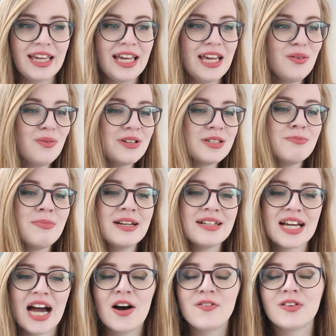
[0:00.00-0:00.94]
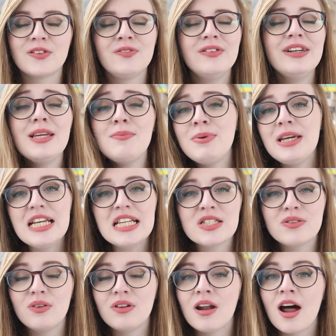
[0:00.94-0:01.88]
He was meant to have a really
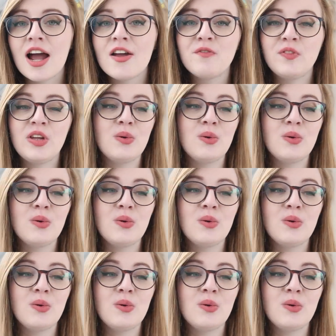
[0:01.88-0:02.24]
peaceful life.